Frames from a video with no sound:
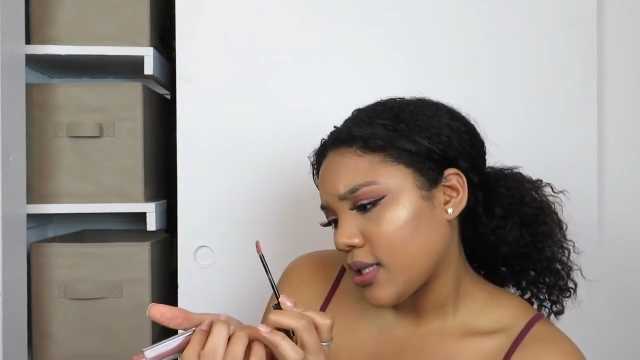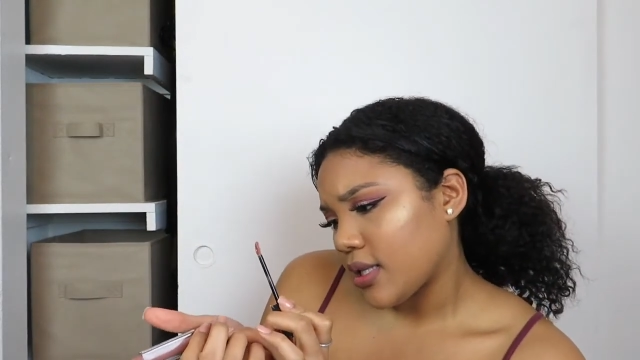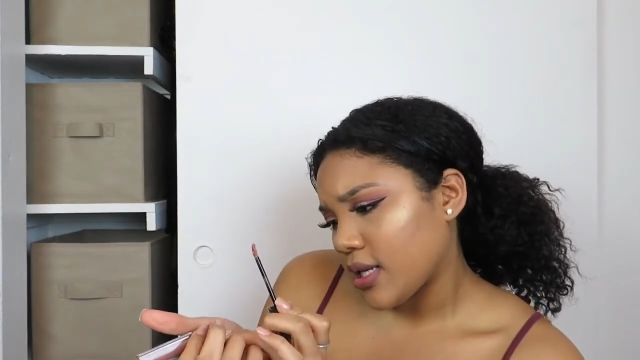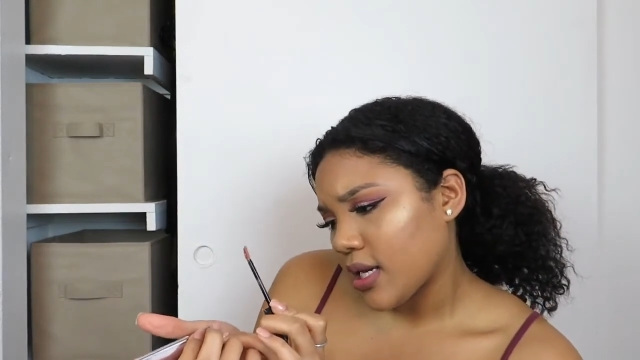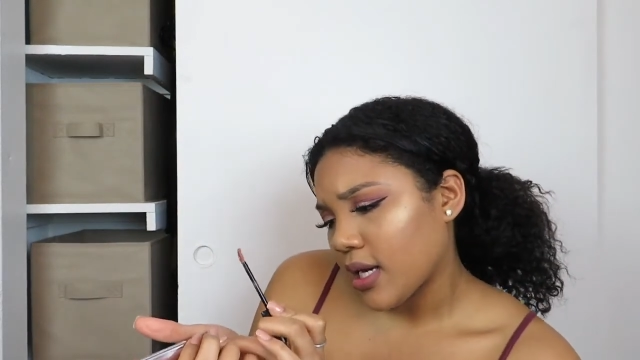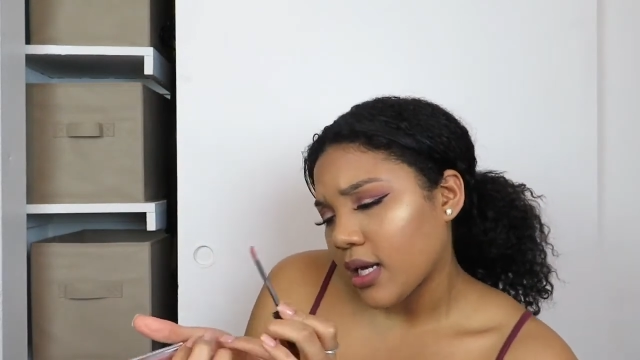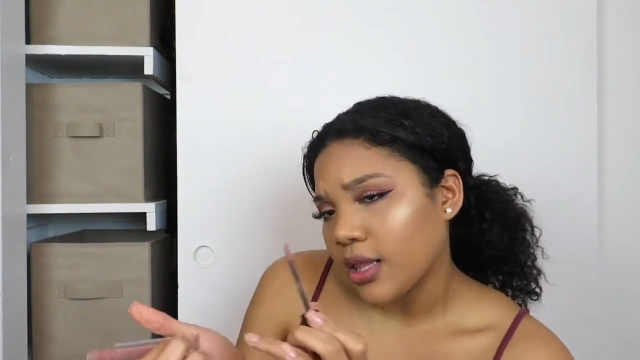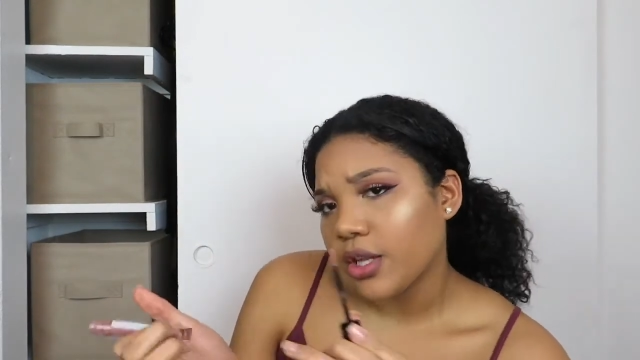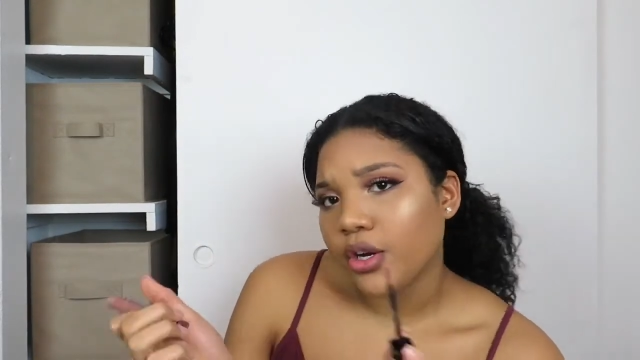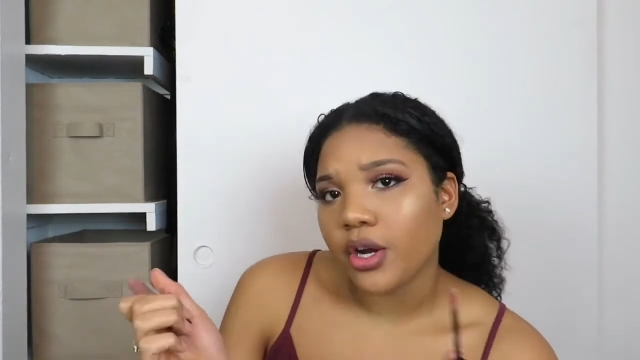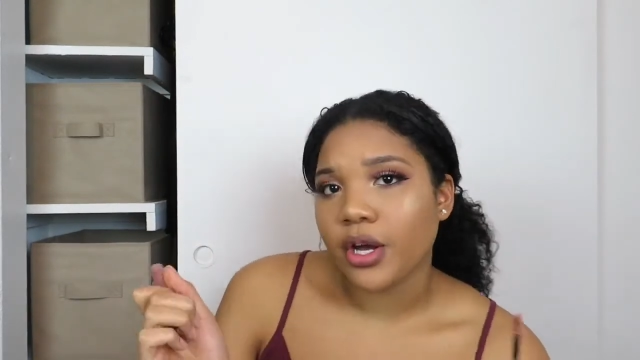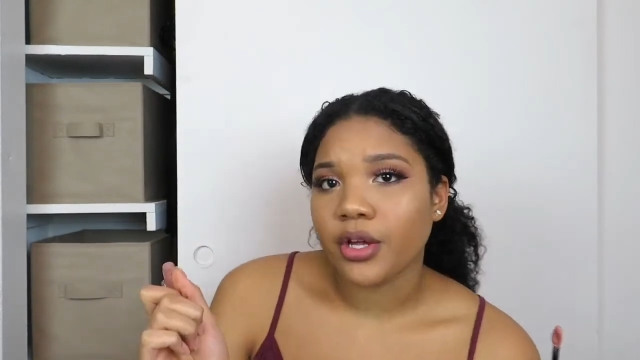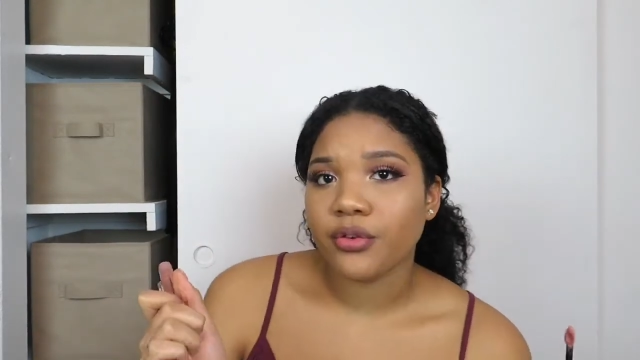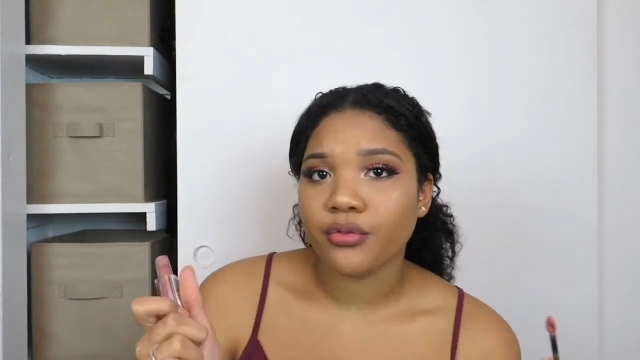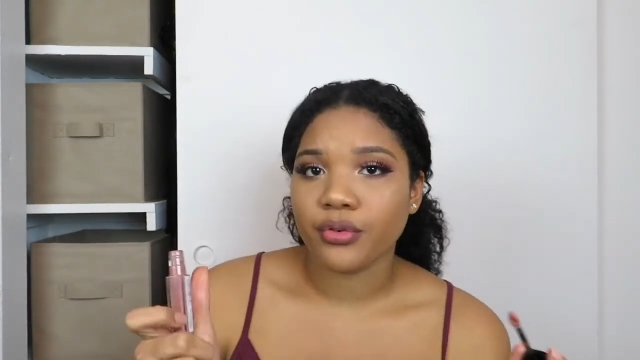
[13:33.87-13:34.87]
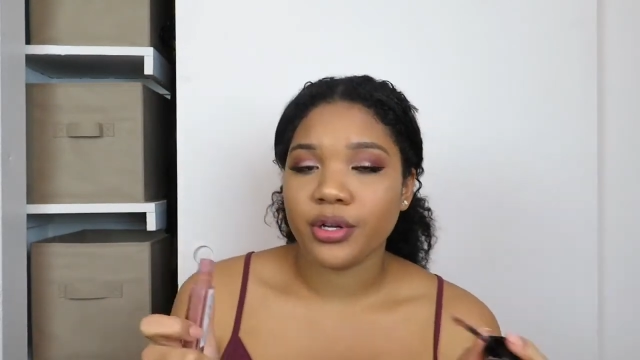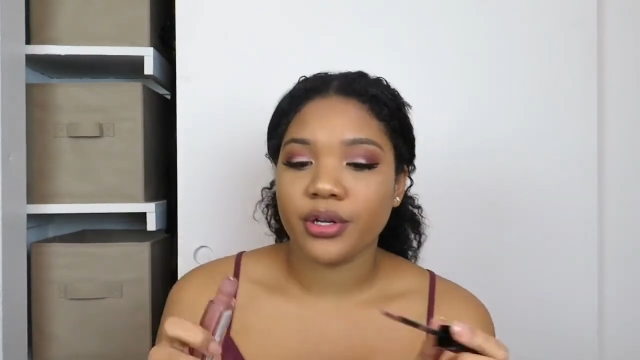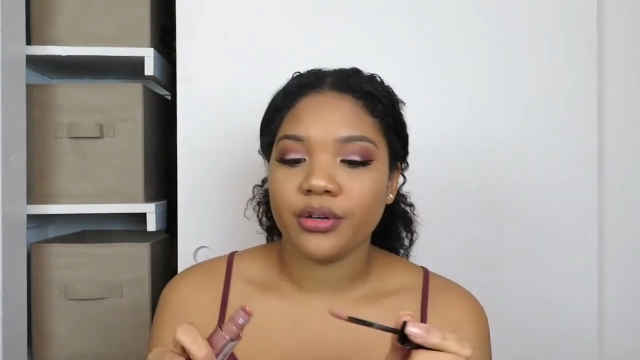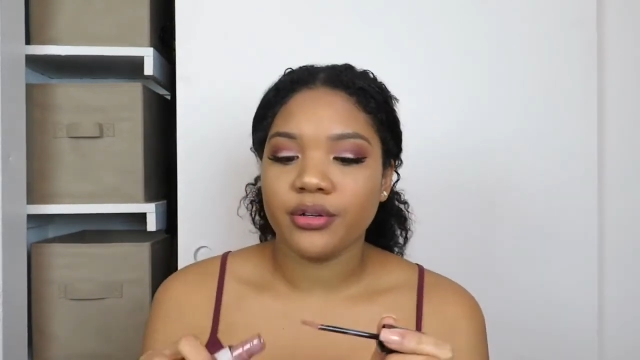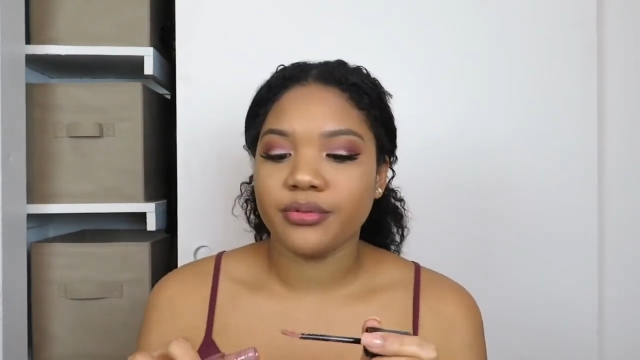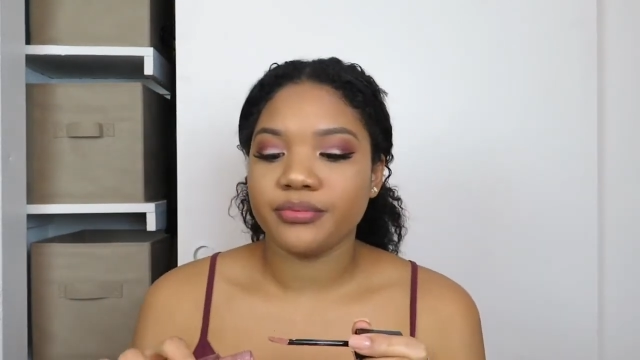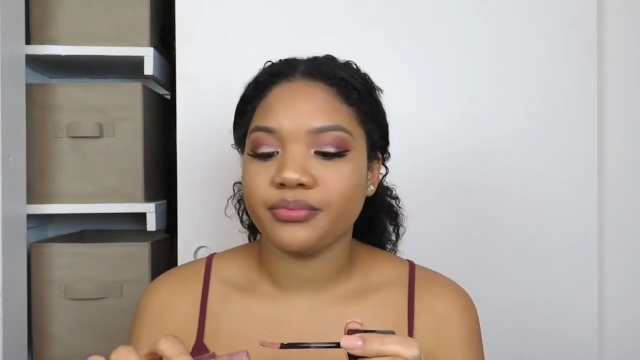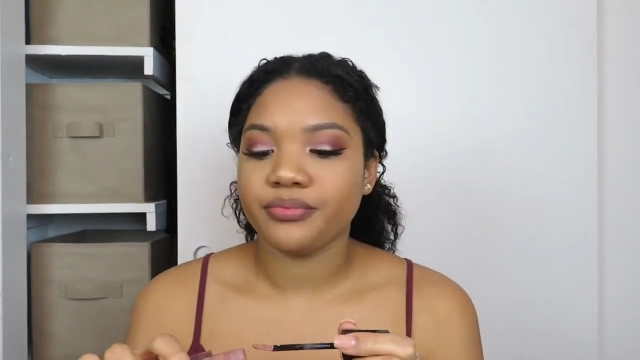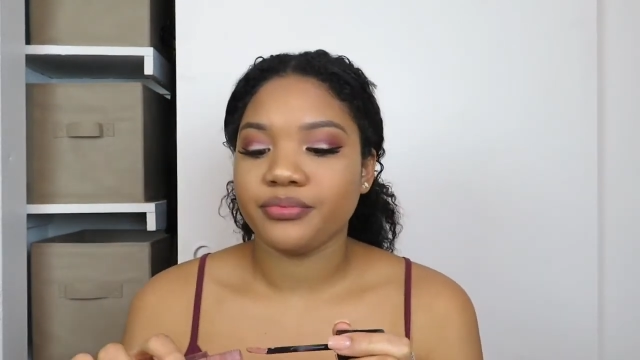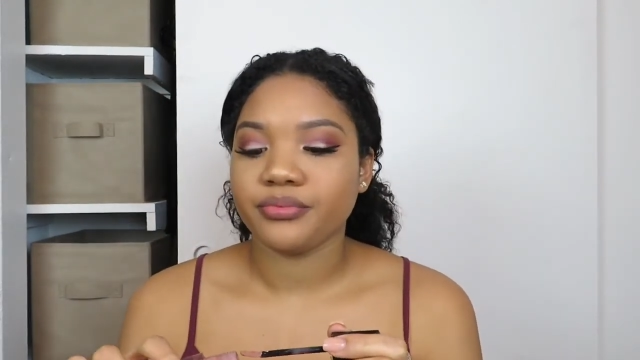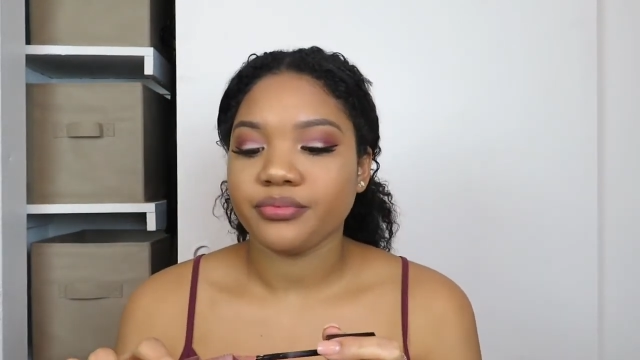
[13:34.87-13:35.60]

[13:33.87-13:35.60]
in the color Unreal.